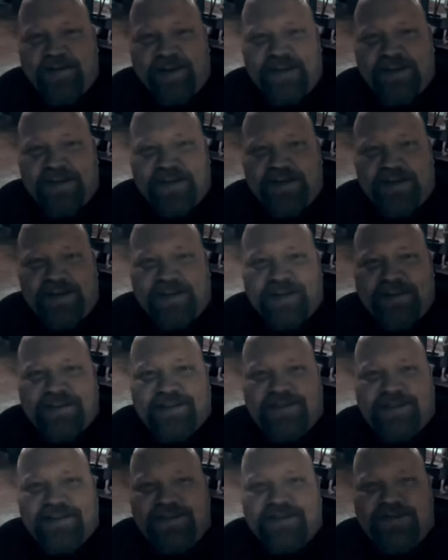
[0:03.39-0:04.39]
We
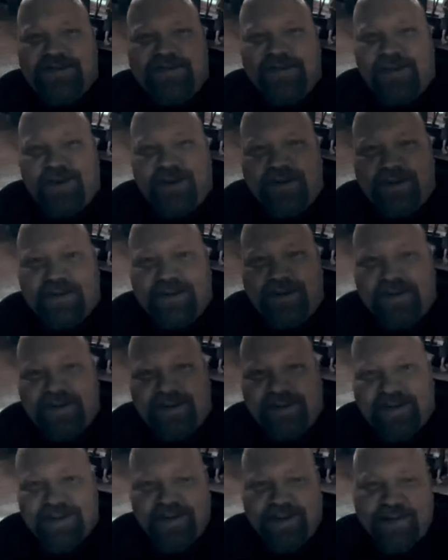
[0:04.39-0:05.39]
just started
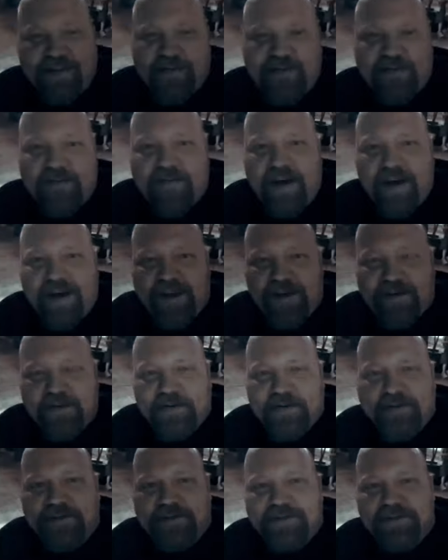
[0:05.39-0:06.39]
the
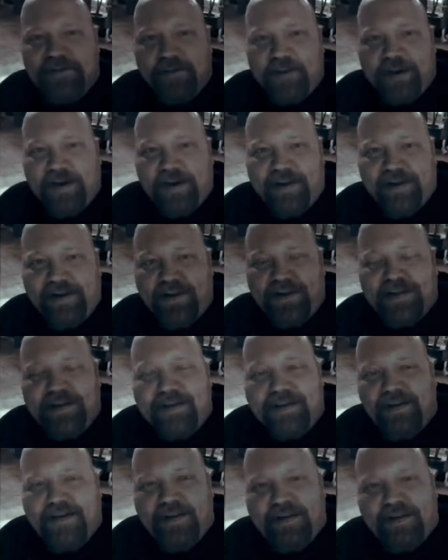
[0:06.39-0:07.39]
final screening
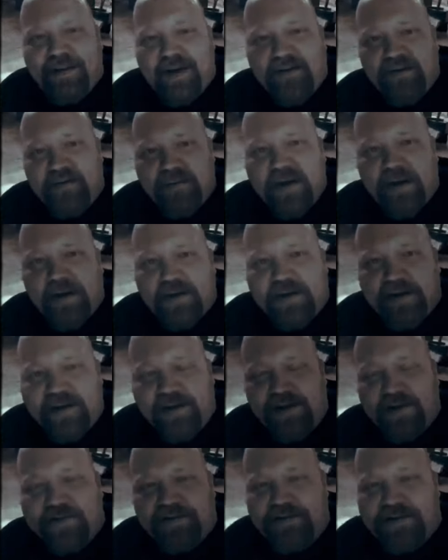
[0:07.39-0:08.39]
of American
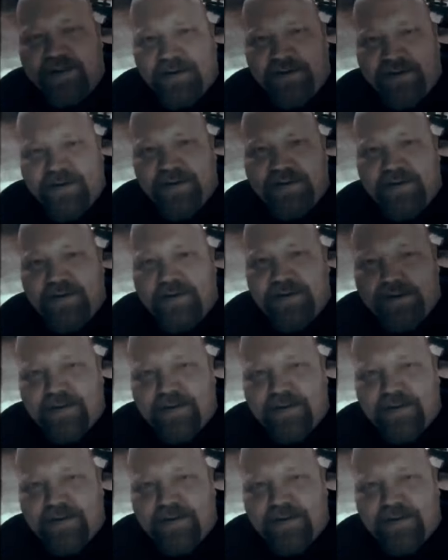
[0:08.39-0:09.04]
Ghost Hunter